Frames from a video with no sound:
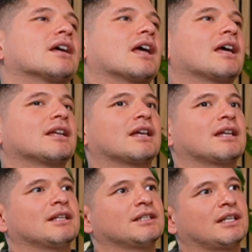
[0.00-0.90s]
And
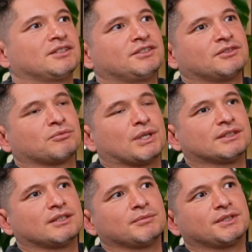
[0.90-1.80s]
it's just
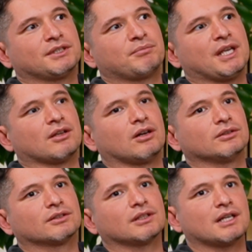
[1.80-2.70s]
wisdom. It's just being
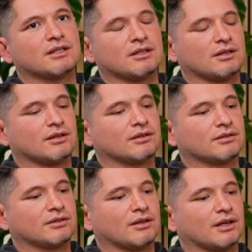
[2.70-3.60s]
older. Like,
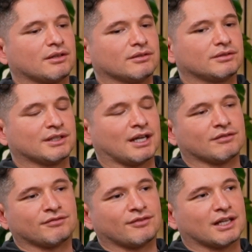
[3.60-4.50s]
I don't deny
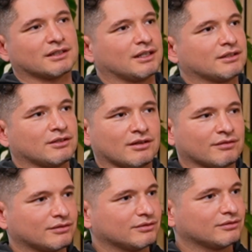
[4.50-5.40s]
the fact, like,
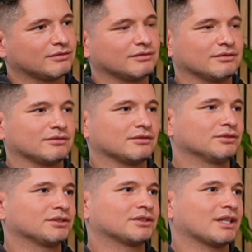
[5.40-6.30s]

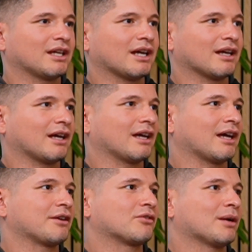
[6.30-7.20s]
who's to say
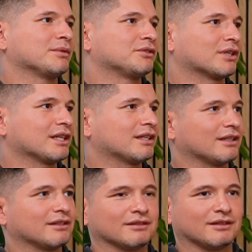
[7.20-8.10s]
I grab a drink
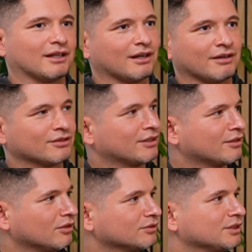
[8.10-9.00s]
and everything
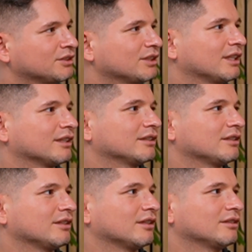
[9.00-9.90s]
goes to shit,
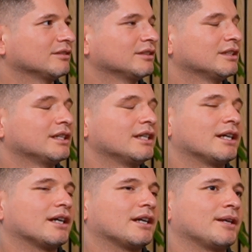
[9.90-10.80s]

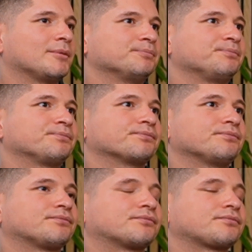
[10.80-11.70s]

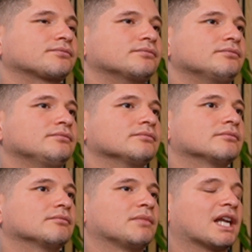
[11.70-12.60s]

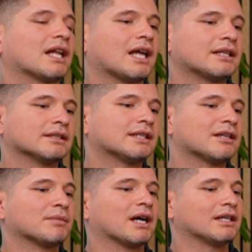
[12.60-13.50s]
But I like to
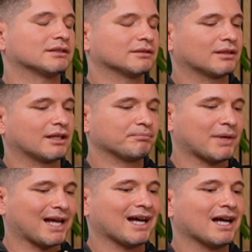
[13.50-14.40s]
keep my
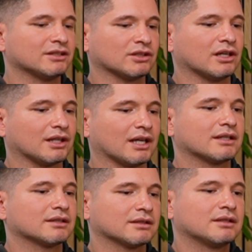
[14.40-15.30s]
eyes on, like,